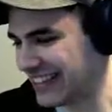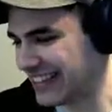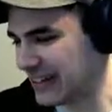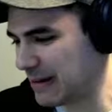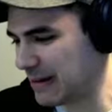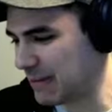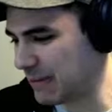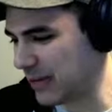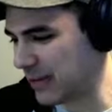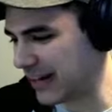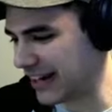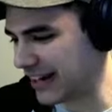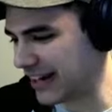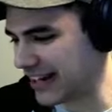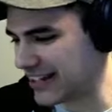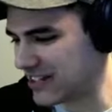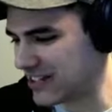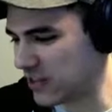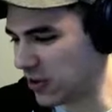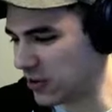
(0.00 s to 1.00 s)
but
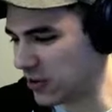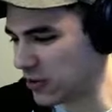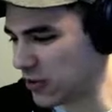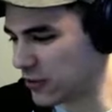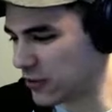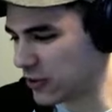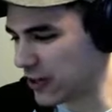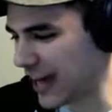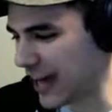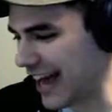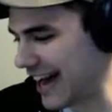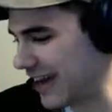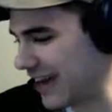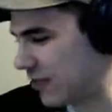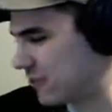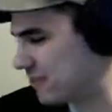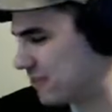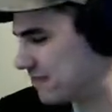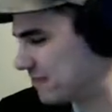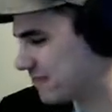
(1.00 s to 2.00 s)
it's all over now.
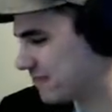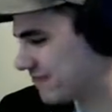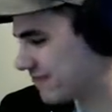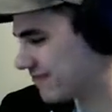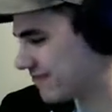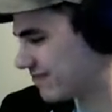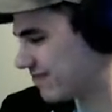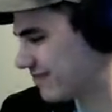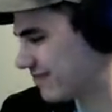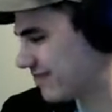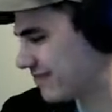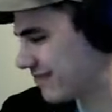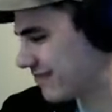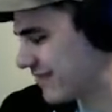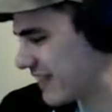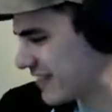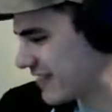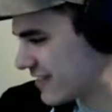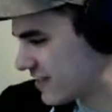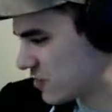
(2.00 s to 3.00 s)

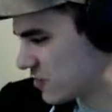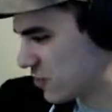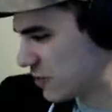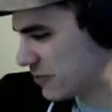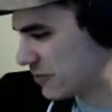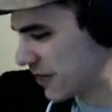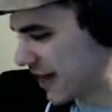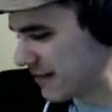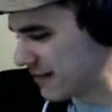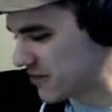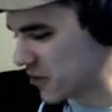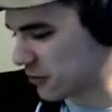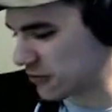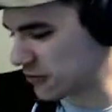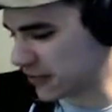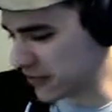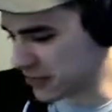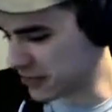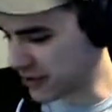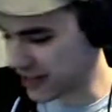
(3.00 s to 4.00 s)
Streamlabs
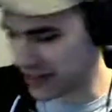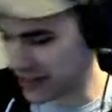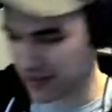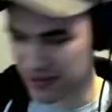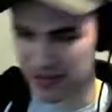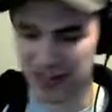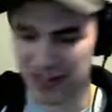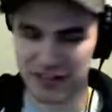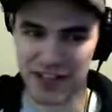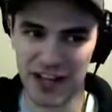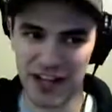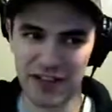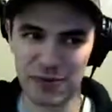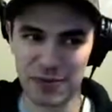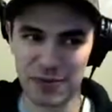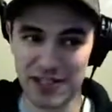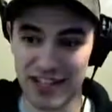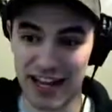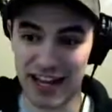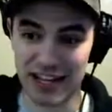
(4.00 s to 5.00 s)
hopefully will get their stuff together
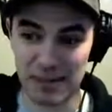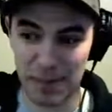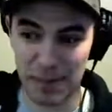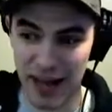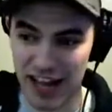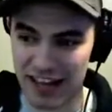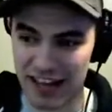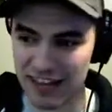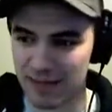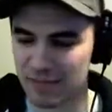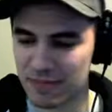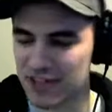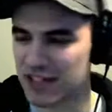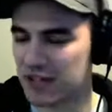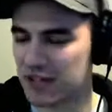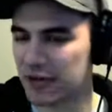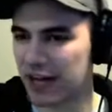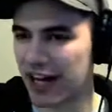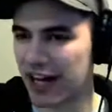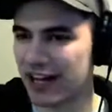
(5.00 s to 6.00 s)
because I had to pay them to
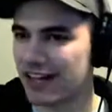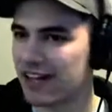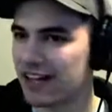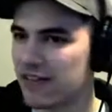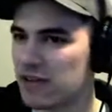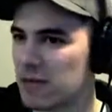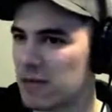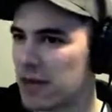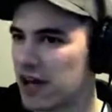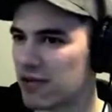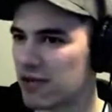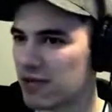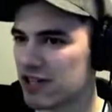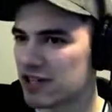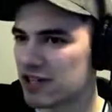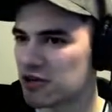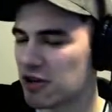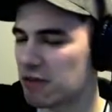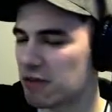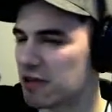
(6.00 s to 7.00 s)
do it. I didn't have to pay
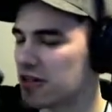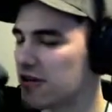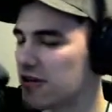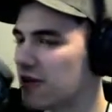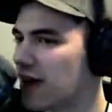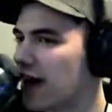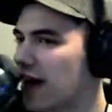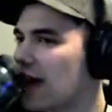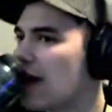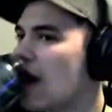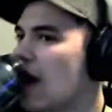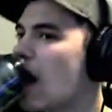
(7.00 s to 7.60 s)
Restream to do that.